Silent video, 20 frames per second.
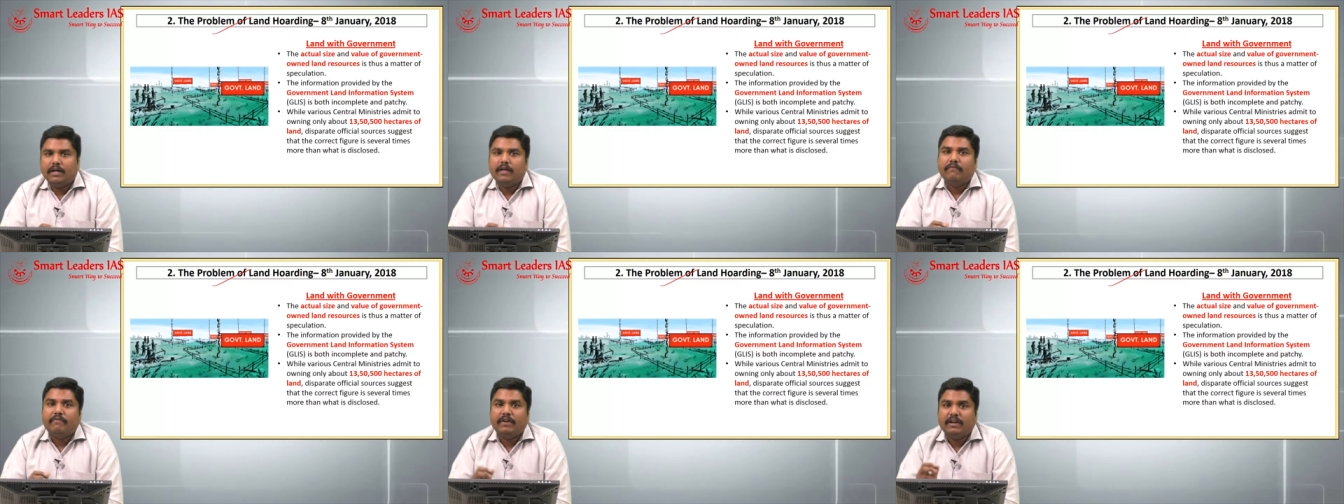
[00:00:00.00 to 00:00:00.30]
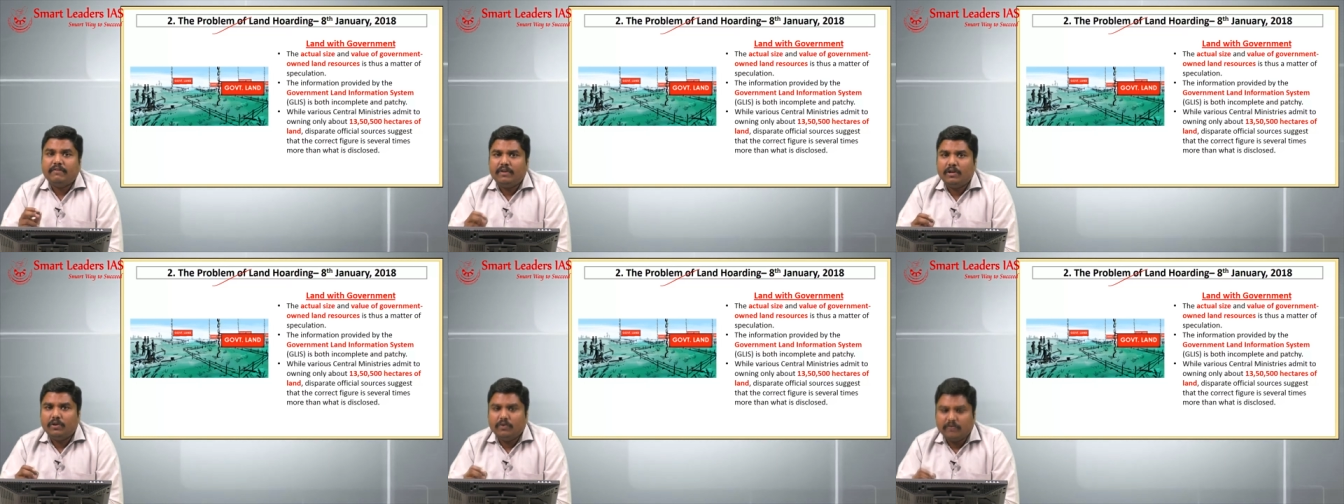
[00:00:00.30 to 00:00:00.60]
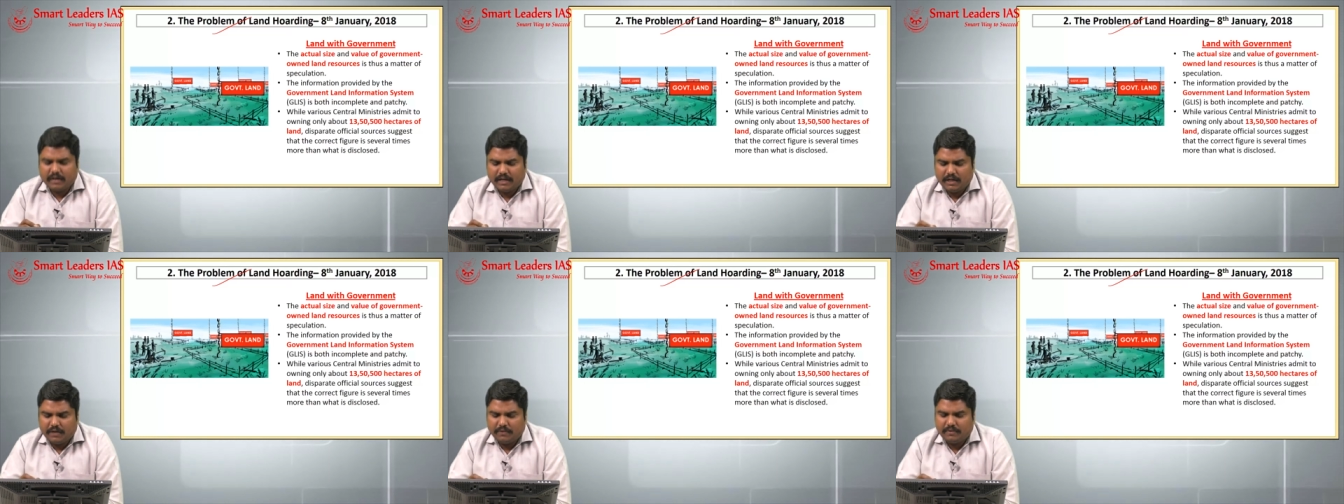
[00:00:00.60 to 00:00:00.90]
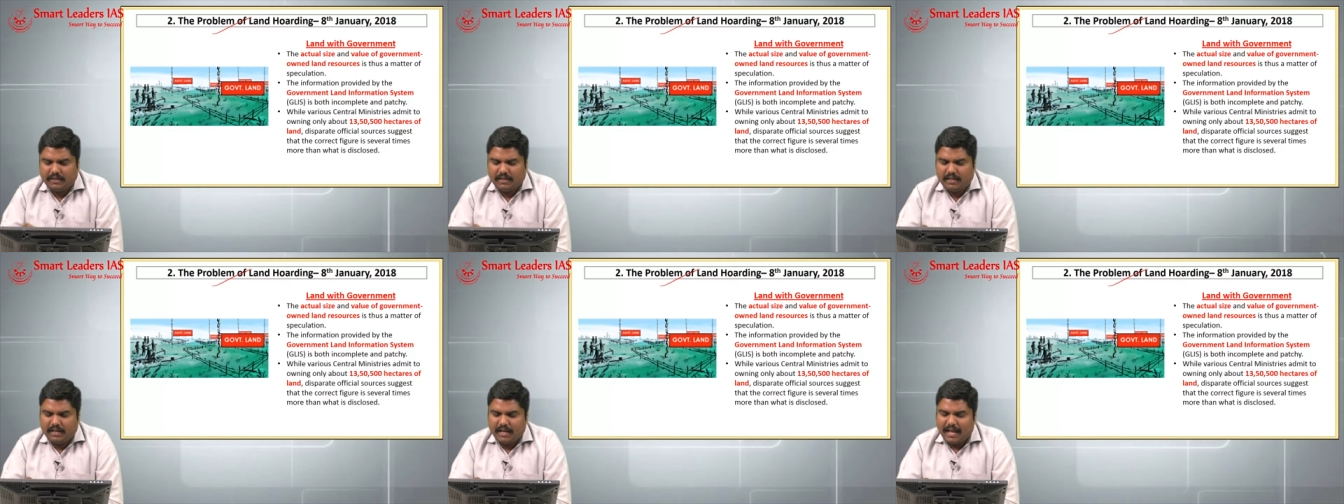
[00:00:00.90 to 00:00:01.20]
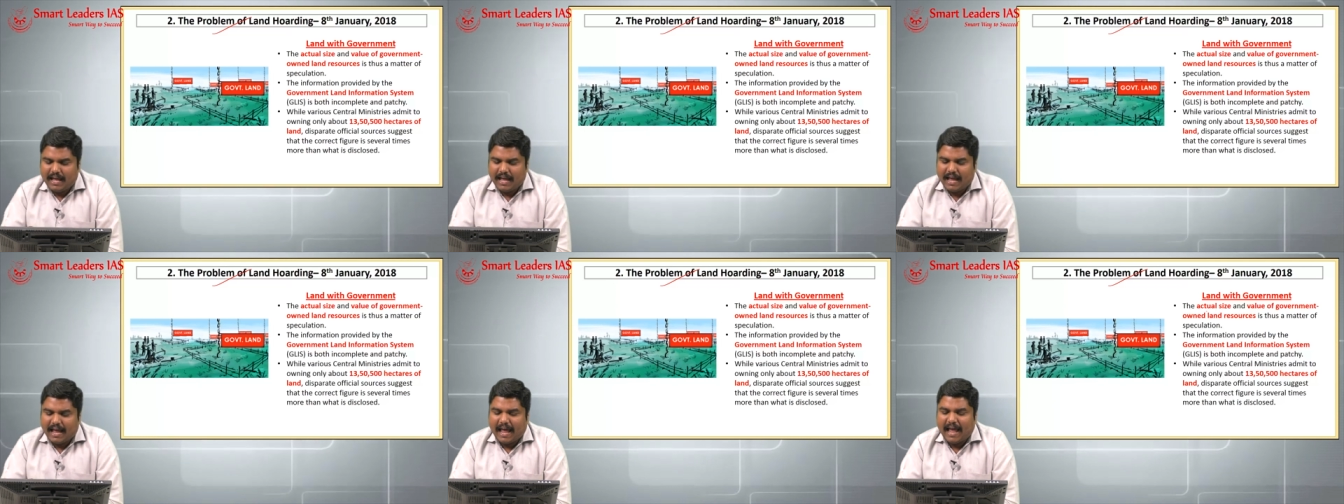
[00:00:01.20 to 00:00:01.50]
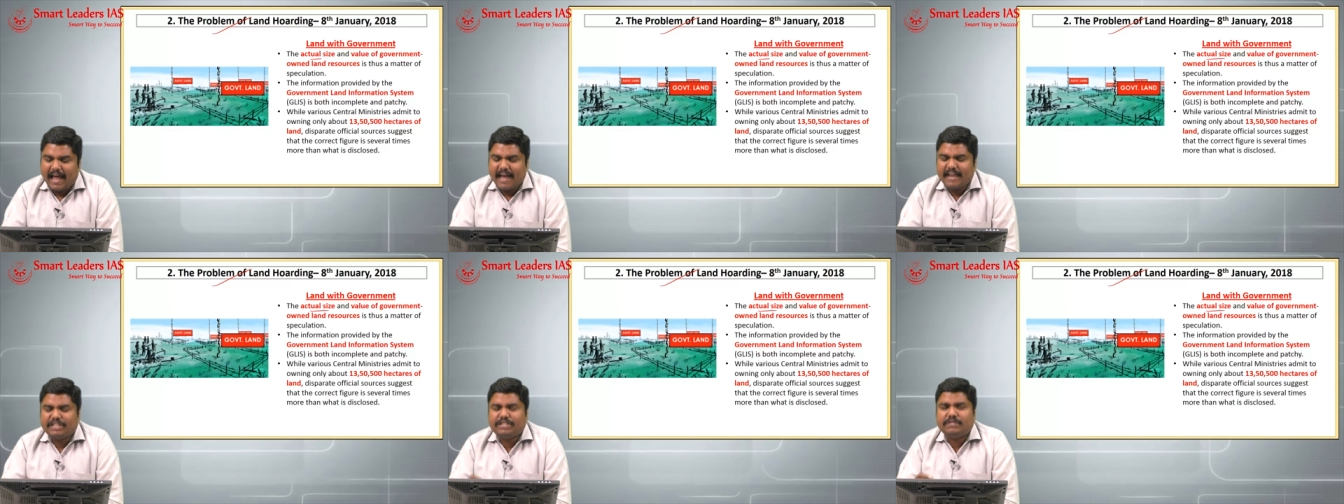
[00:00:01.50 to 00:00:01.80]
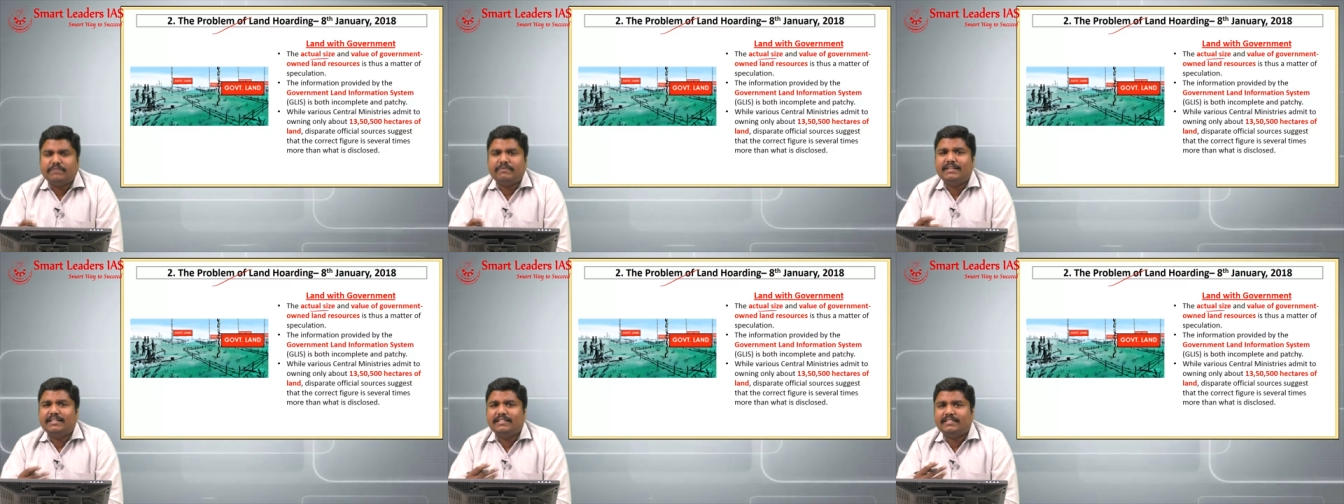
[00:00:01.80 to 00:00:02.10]
When we look into the
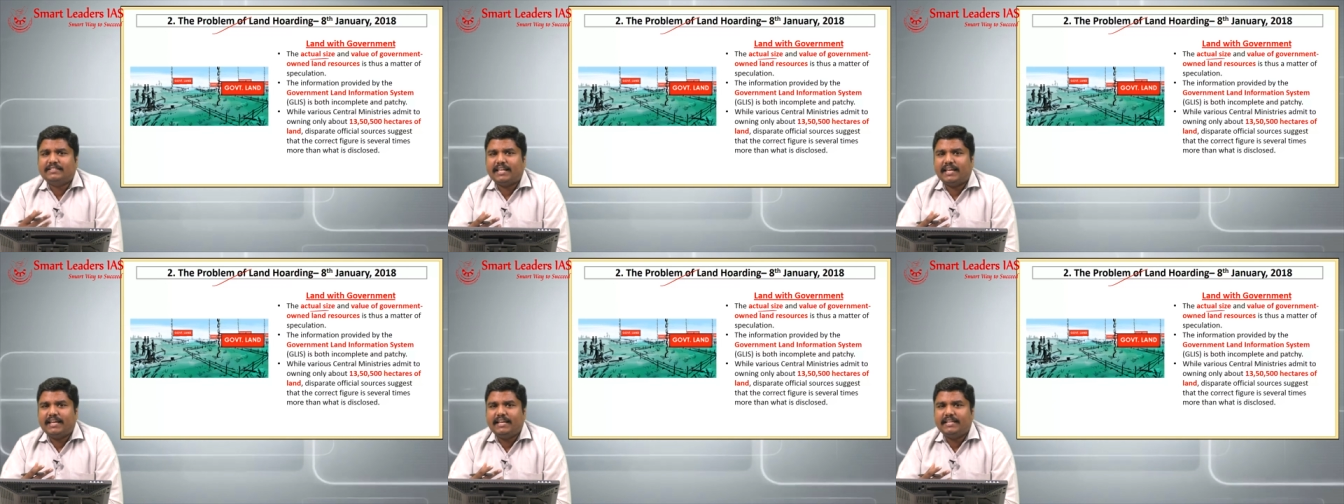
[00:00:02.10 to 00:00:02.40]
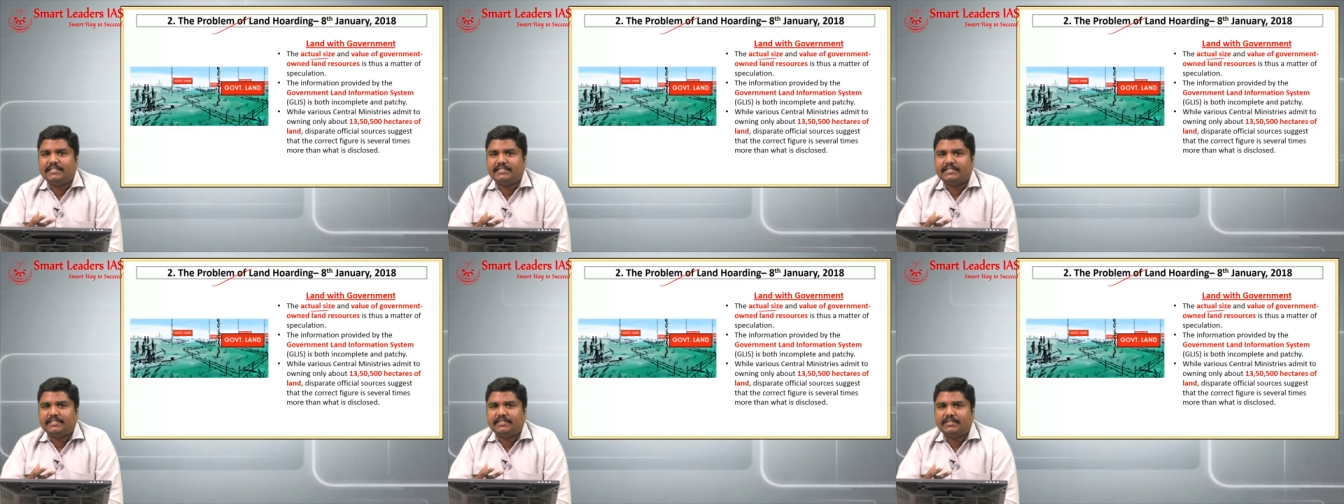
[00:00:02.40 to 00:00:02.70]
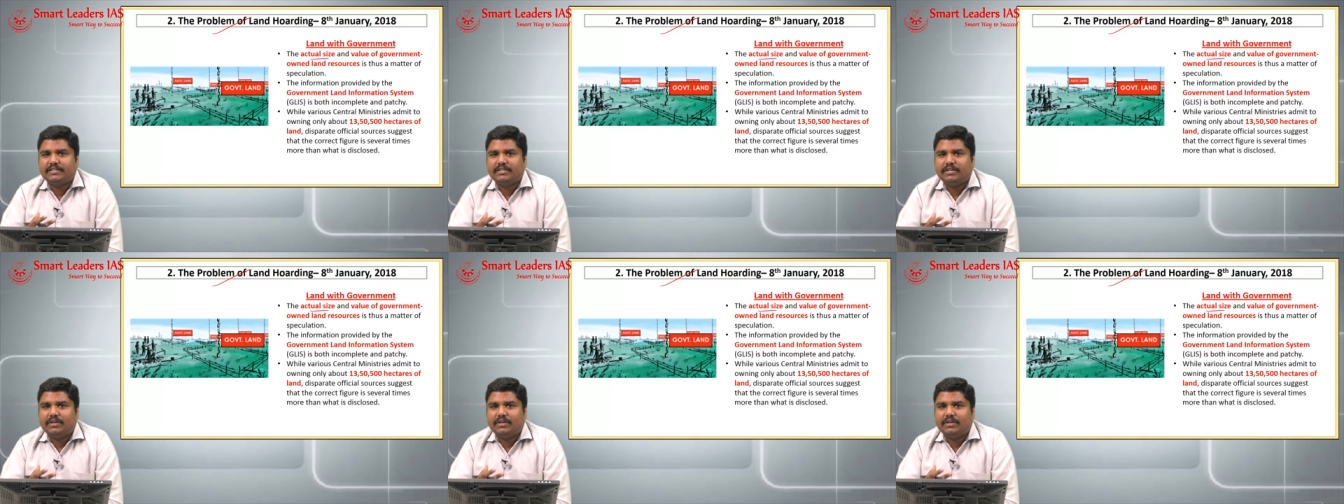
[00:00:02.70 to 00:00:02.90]
actual size